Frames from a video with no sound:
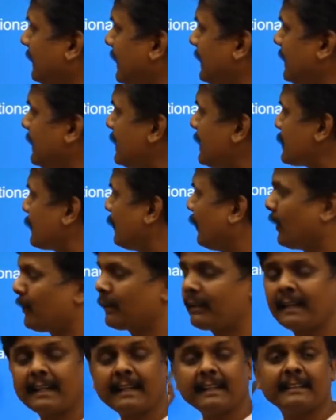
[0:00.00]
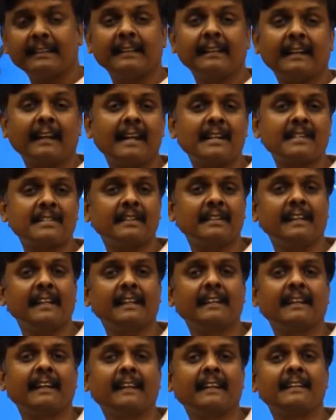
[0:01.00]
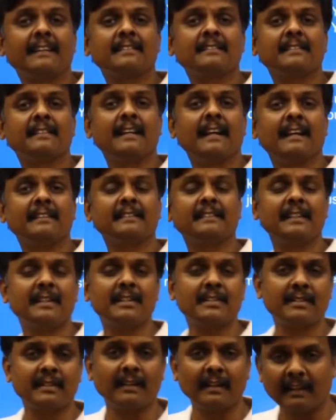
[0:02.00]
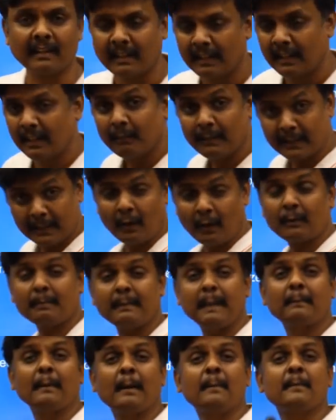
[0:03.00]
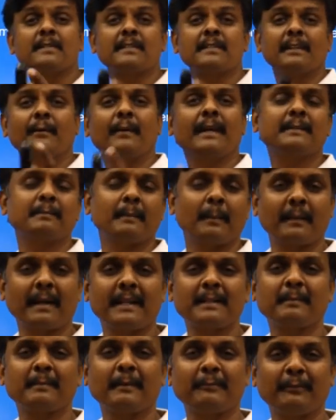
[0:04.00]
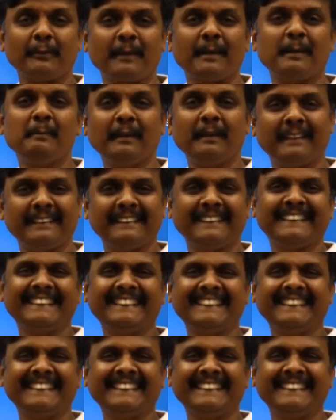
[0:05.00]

Indians follow cricket internationally. Cricket is India's initial. Without my permission, you guys memorize my phone number.